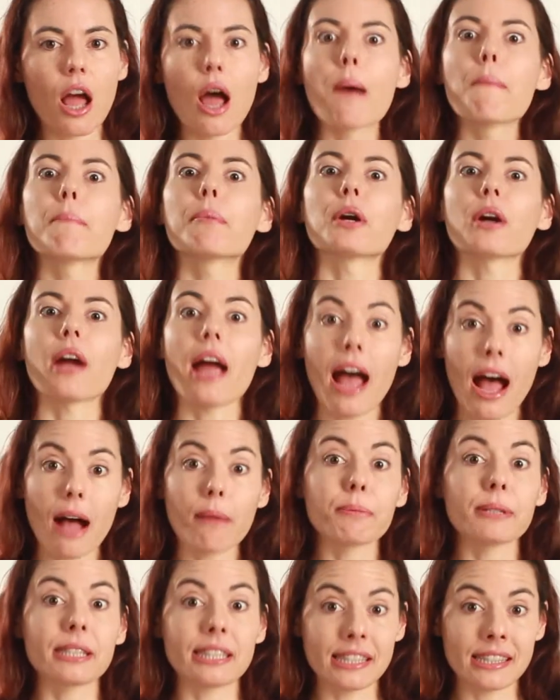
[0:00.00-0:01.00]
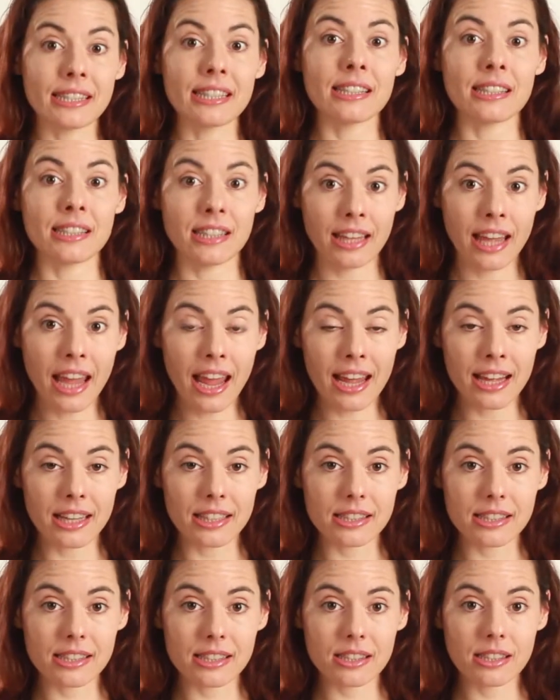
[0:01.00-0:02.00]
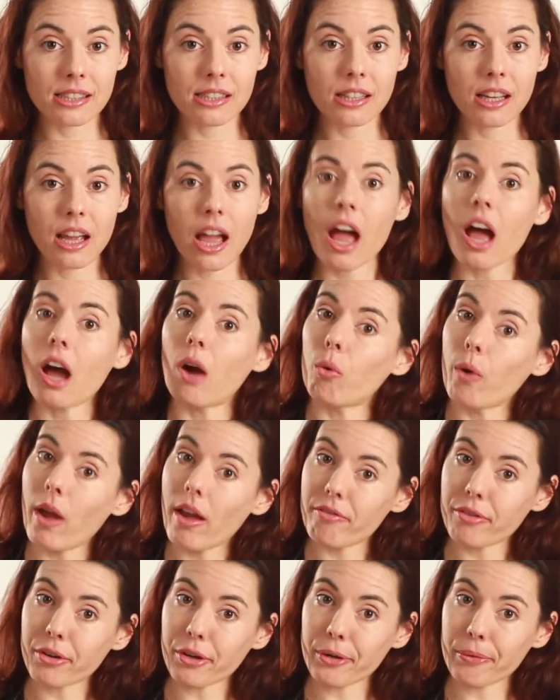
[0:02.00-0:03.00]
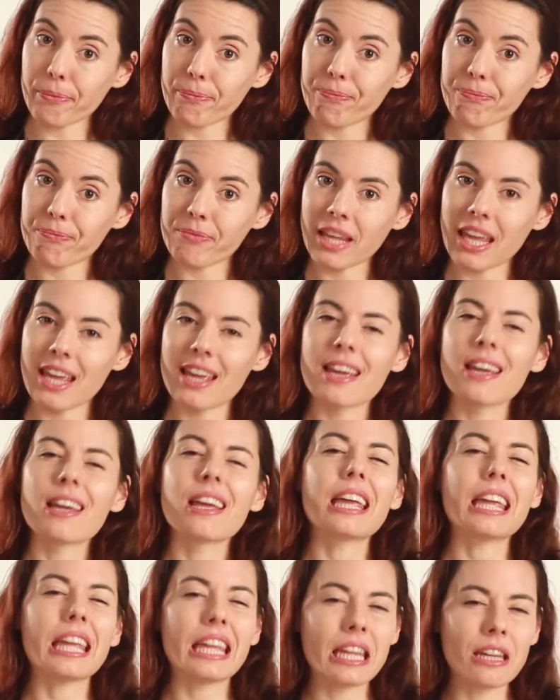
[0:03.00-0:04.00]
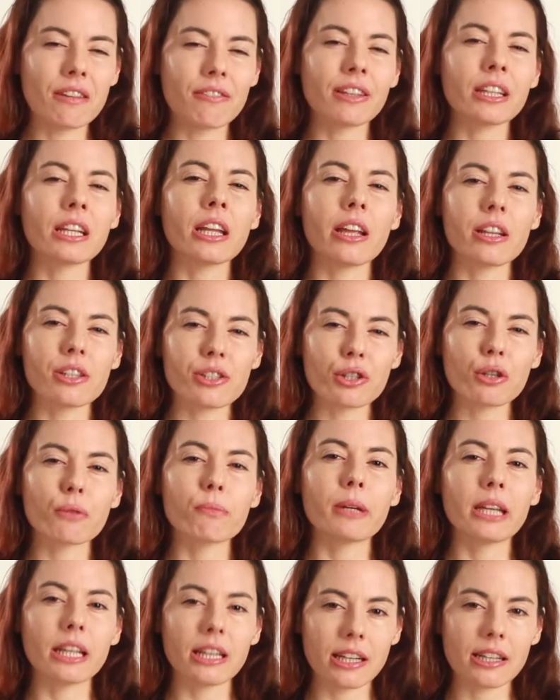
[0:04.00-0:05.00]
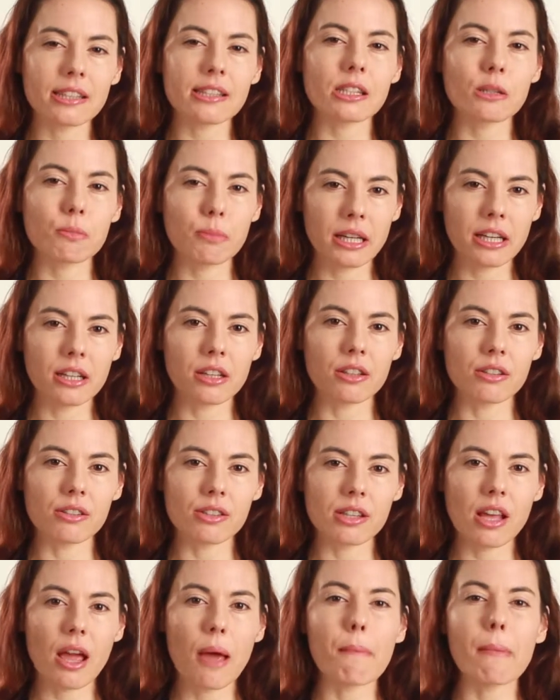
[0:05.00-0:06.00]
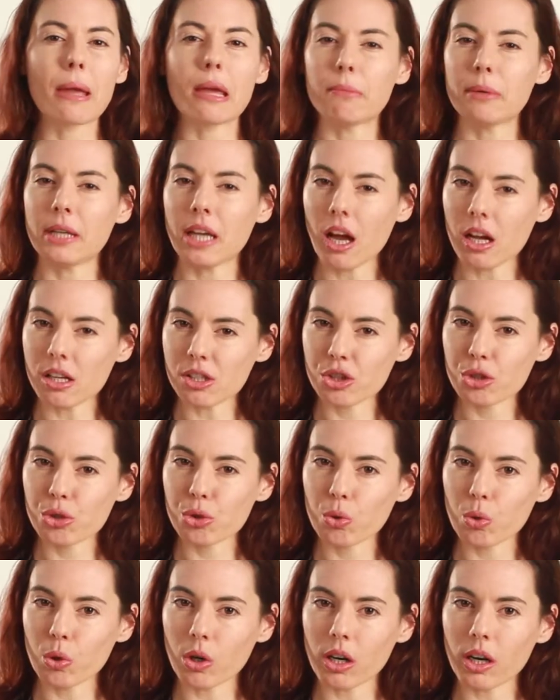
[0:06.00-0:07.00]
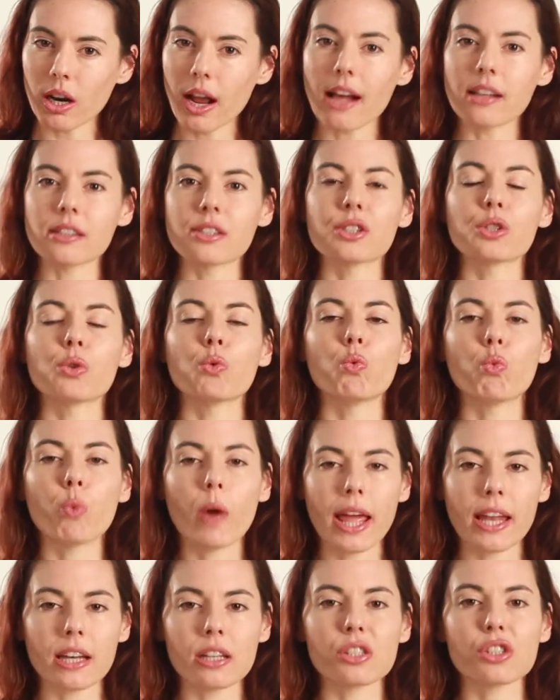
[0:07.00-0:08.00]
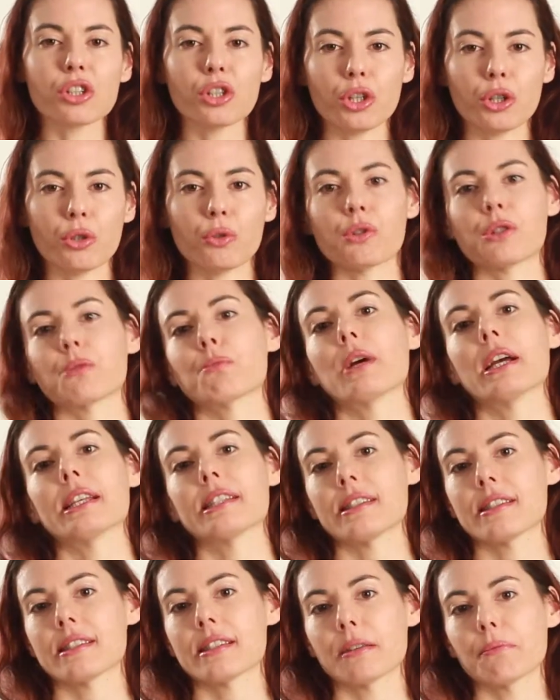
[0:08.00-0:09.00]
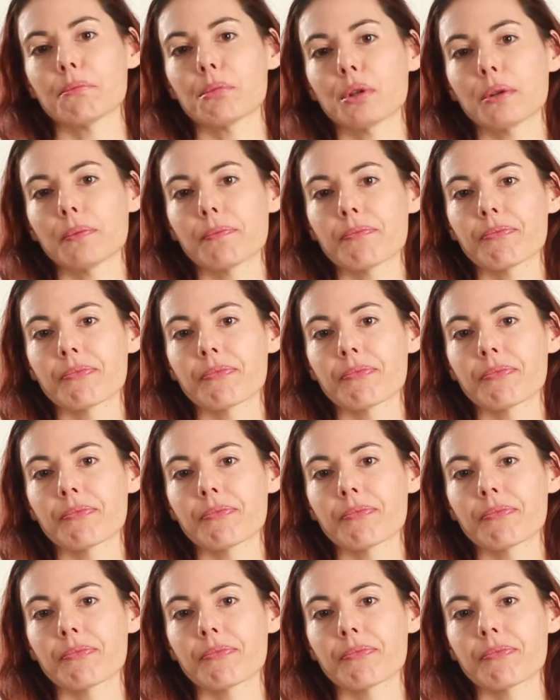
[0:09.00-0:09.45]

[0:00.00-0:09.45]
Perhaps this is the case. However, even intermediate speakers may be unsure as to when to use present simple.